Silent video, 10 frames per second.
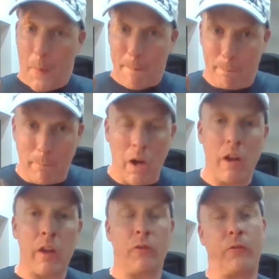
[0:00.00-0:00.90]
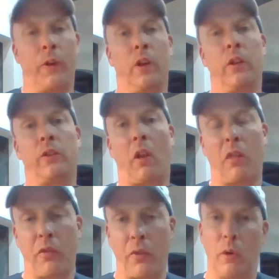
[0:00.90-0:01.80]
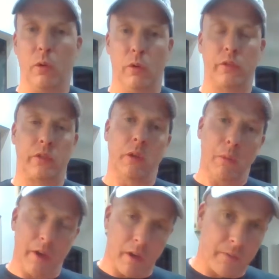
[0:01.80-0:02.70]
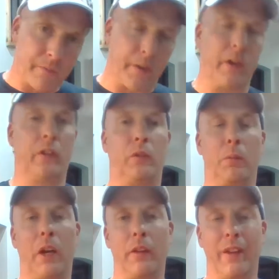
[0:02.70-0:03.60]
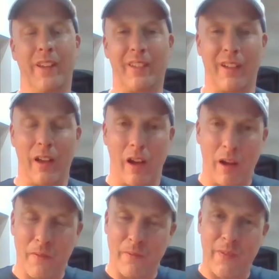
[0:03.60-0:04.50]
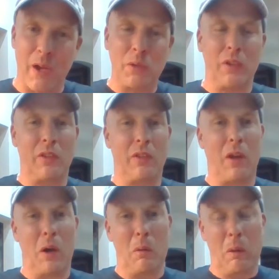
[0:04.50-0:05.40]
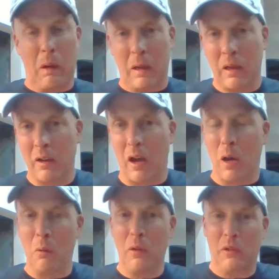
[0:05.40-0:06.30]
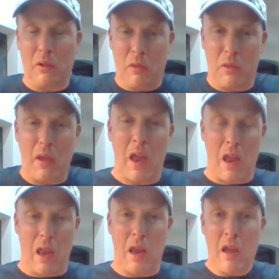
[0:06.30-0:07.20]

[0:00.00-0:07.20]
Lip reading: My first thoughts when I first smelt this, I felt as though I was there